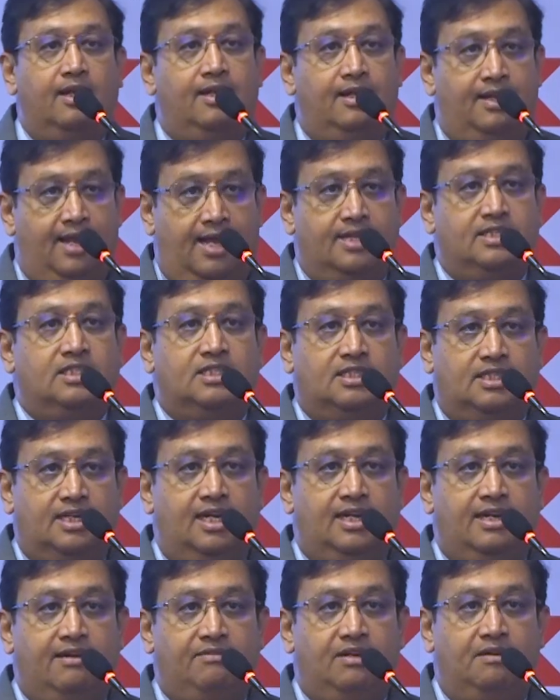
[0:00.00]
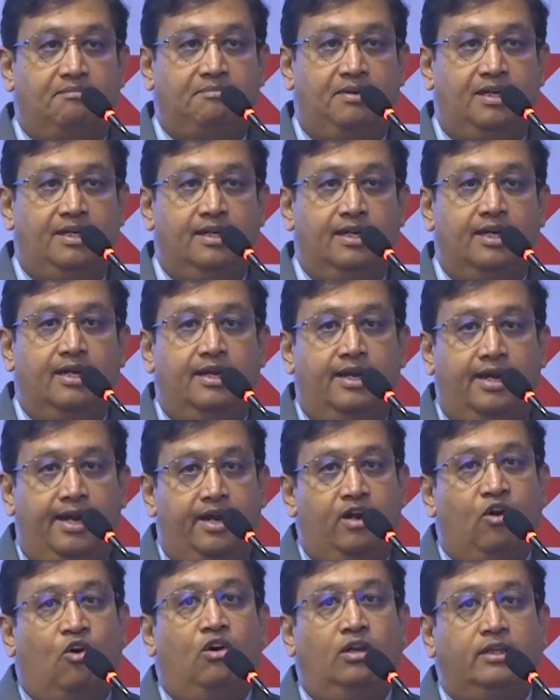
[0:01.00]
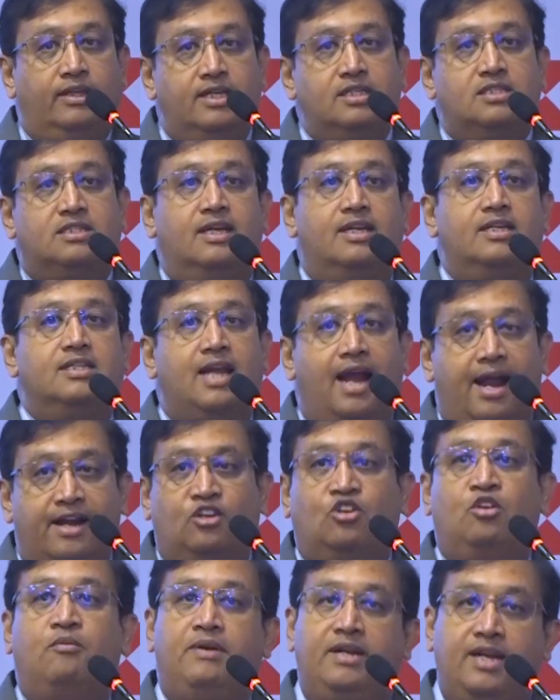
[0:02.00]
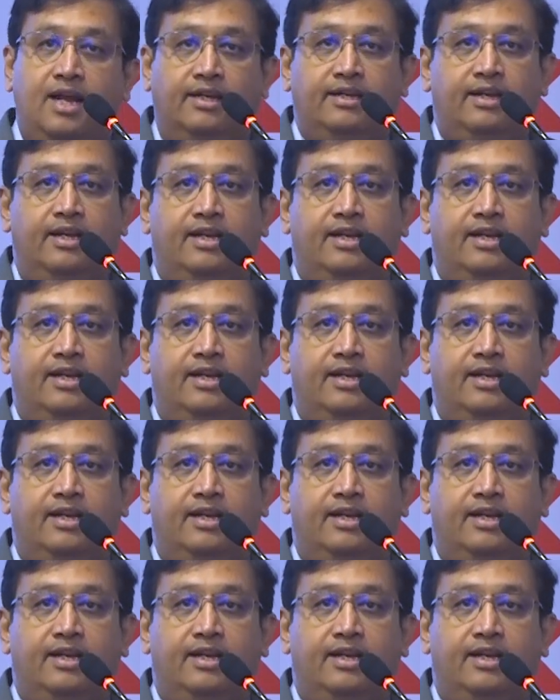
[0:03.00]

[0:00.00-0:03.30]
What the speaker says: larger skill development, and all these things had to be done